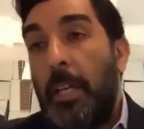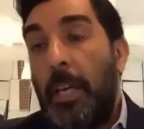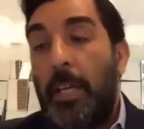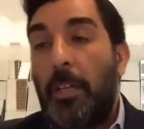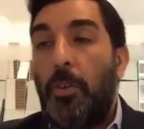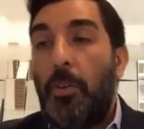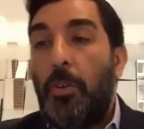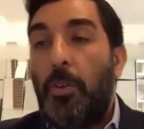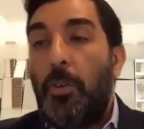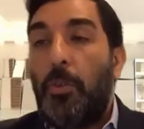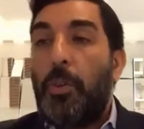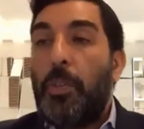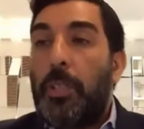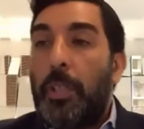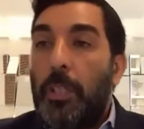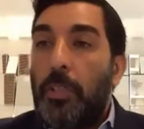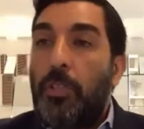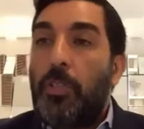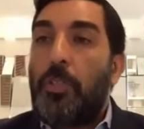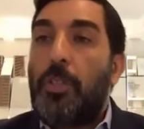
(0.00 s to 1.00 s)
and you're
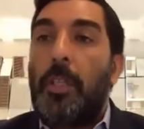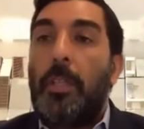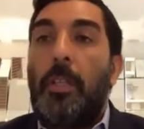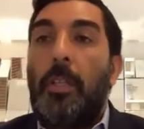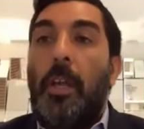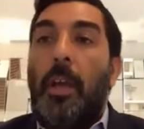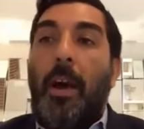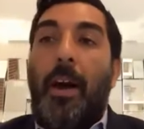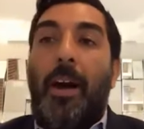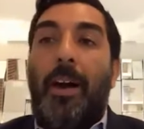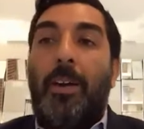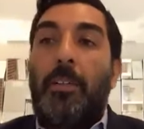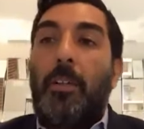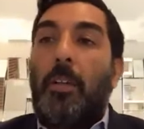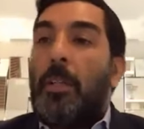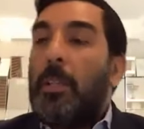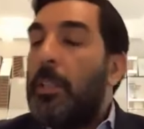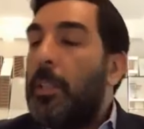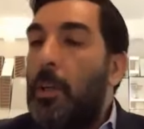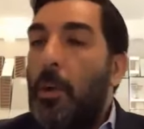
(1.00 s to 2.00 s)
really interested on
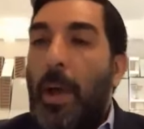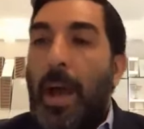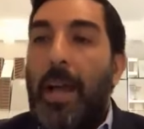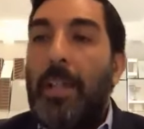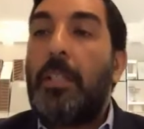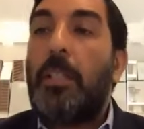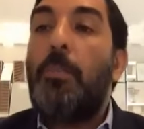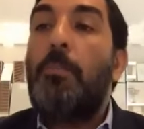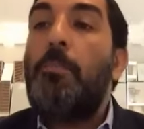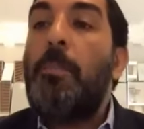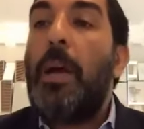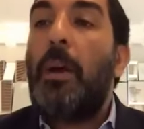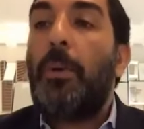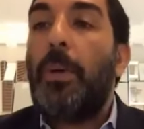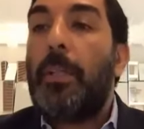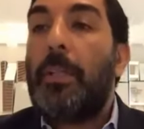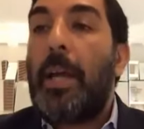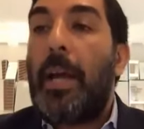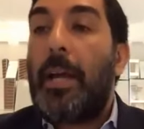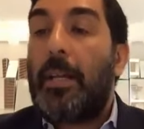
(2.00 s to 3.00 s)
you know how to
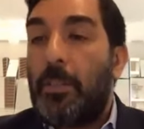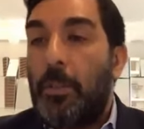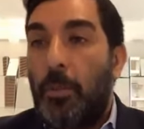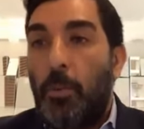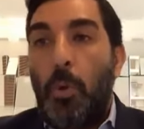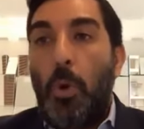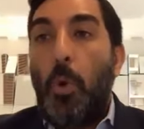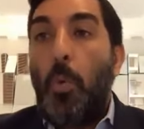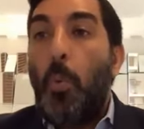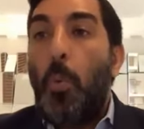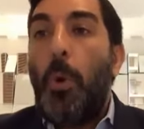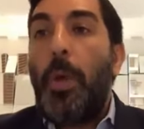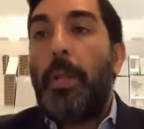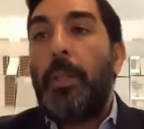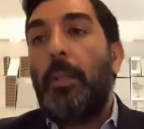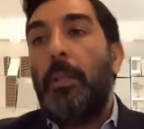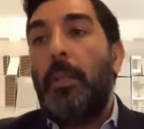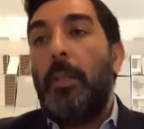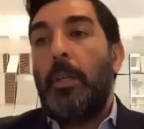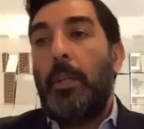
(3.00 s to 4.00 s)
merit how to
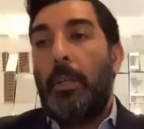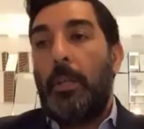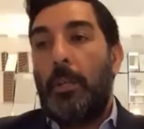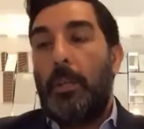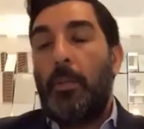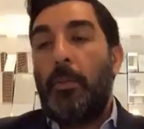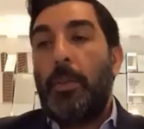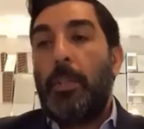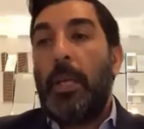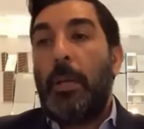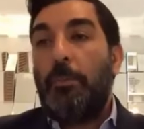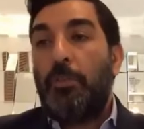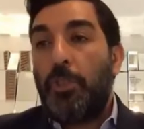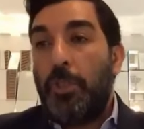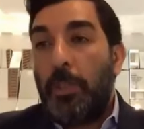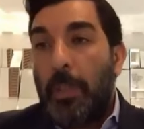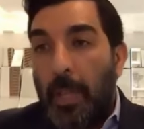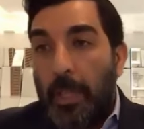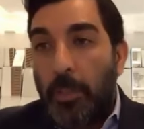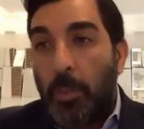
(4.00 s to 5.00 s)
win the
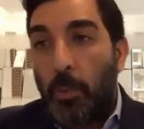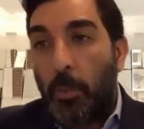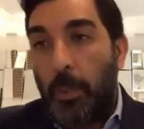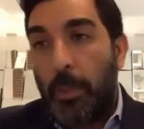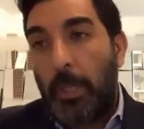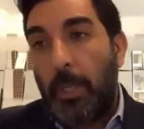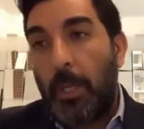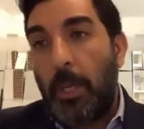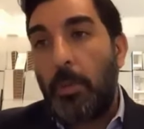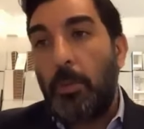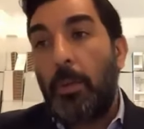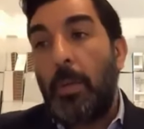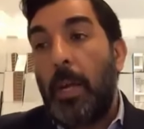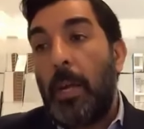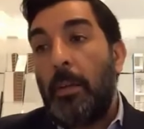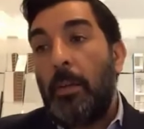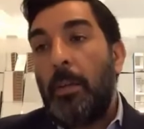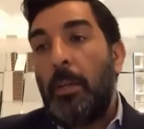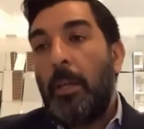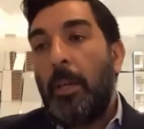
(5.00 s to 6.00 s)
redemption how to win the
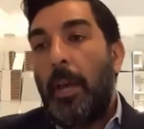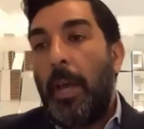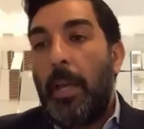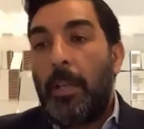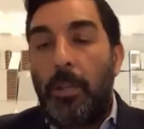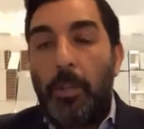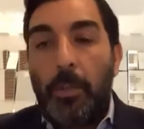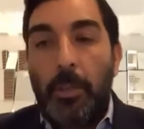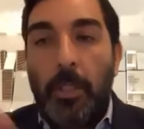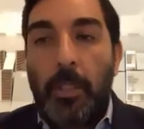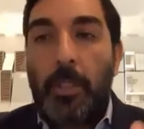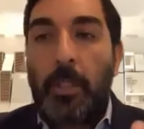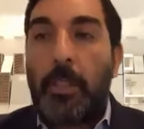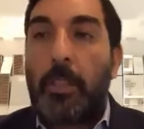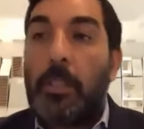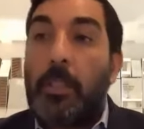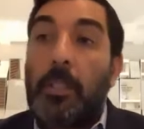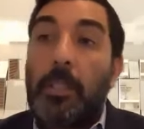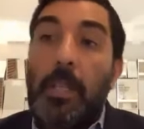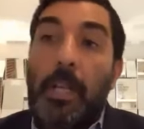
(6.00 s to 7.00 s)
geula and you're listening
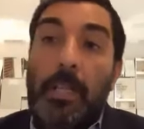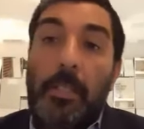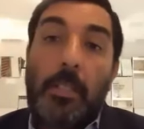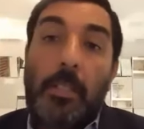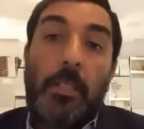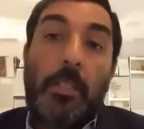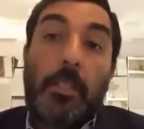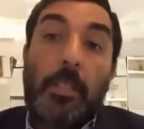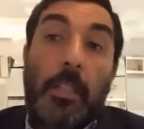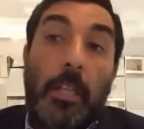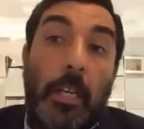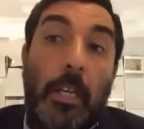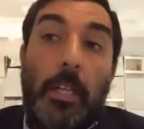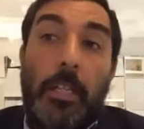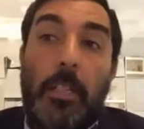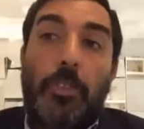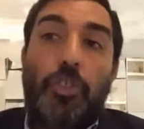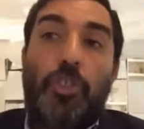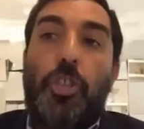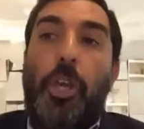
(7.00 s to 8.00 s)
to these classes
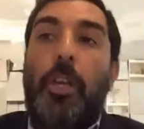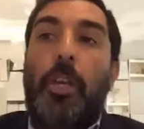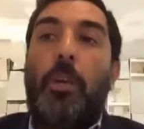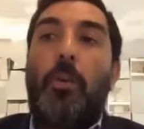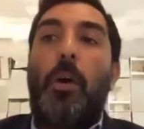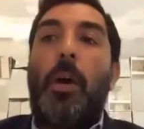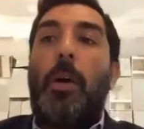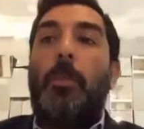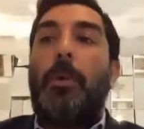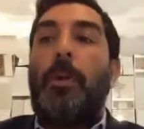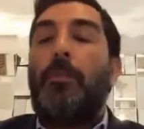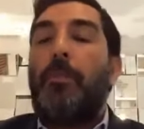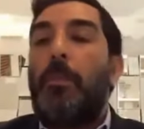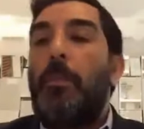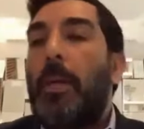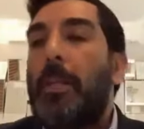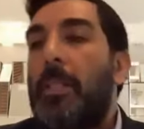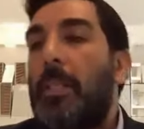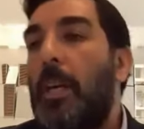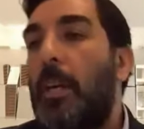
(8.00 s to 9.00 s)
uh, shake you up even
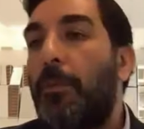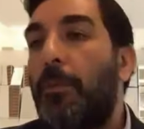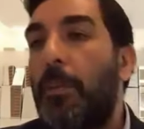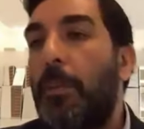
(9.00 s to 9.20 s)
myself